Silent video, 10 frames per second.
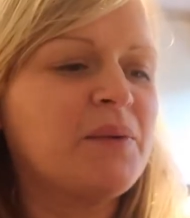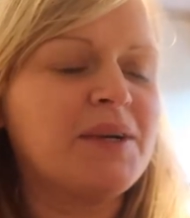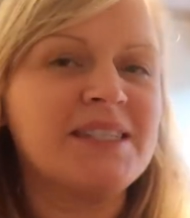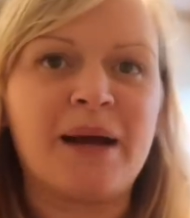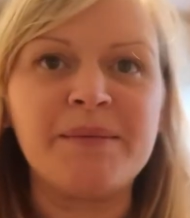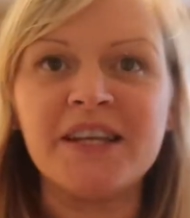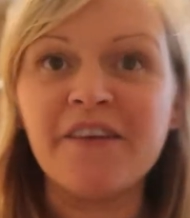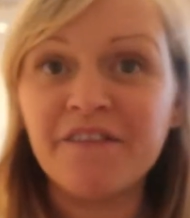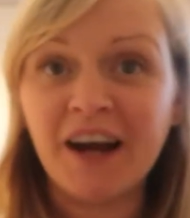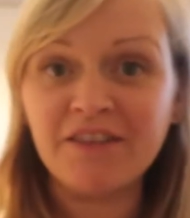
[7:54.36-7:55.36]
What time is
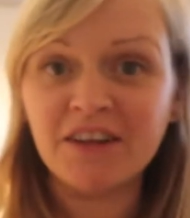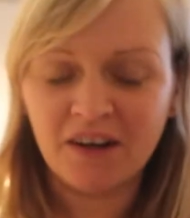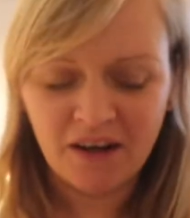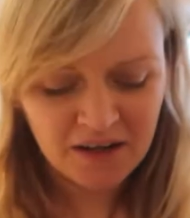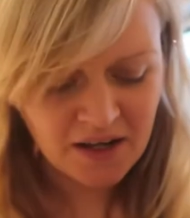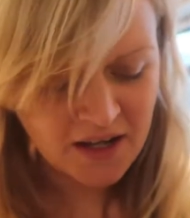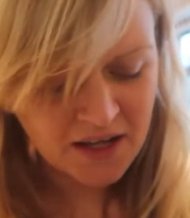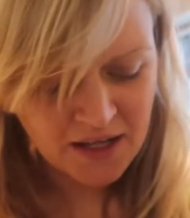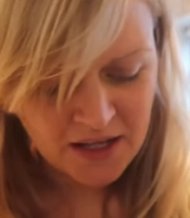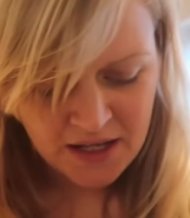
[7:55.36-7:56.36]
it? 5:00.
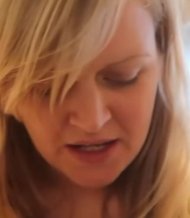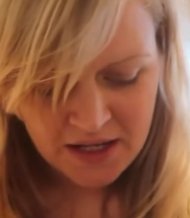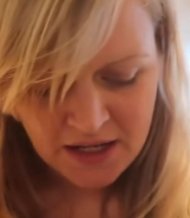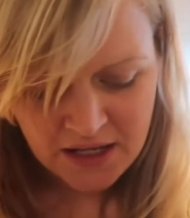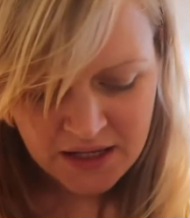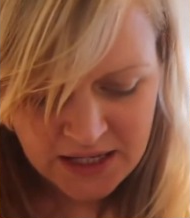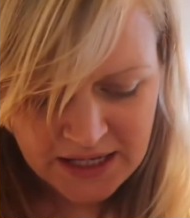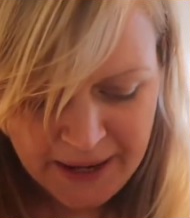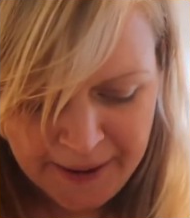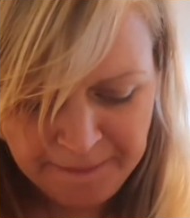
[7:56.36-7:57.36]

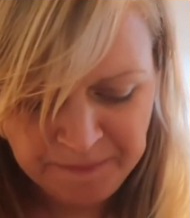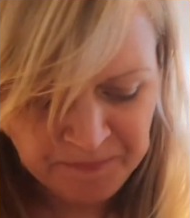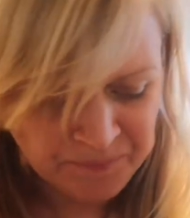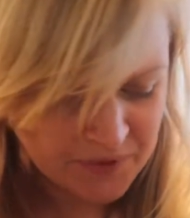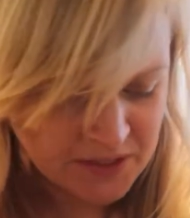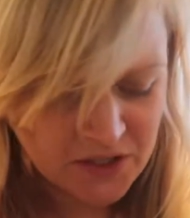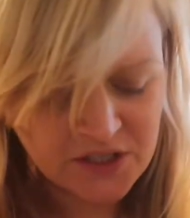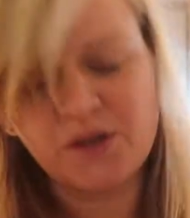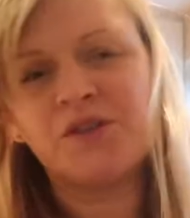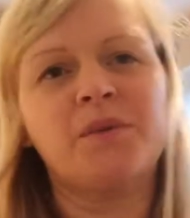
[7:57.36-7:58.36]
The
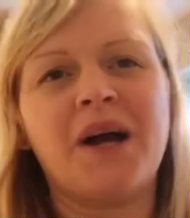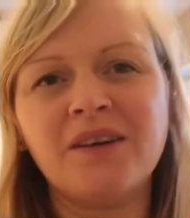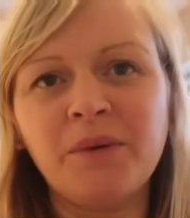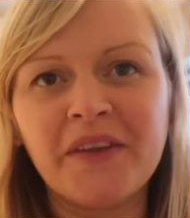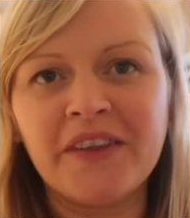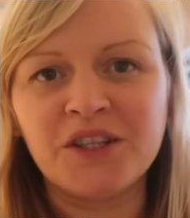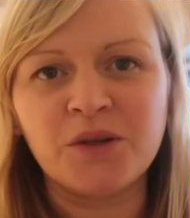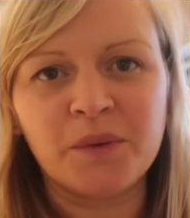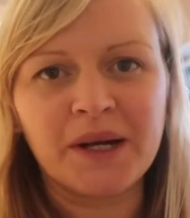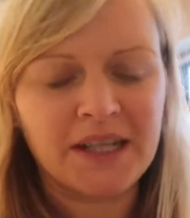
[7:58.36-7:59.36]
social workers, I don't know whether they're
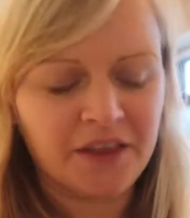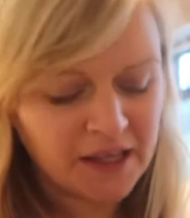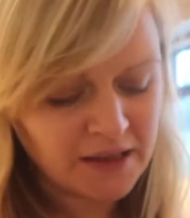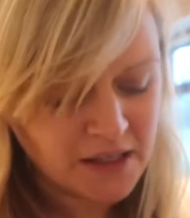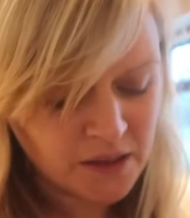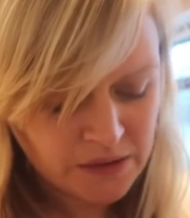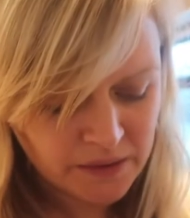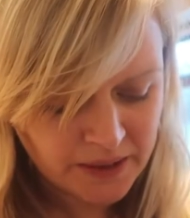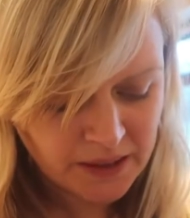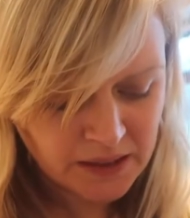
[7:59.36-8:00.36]
social workers, I think they're
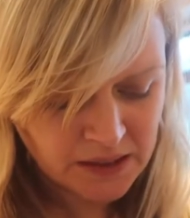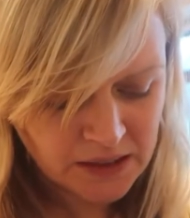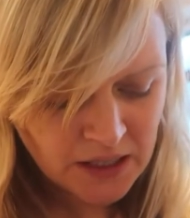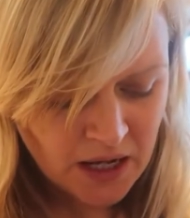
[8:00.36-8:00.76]
social workers,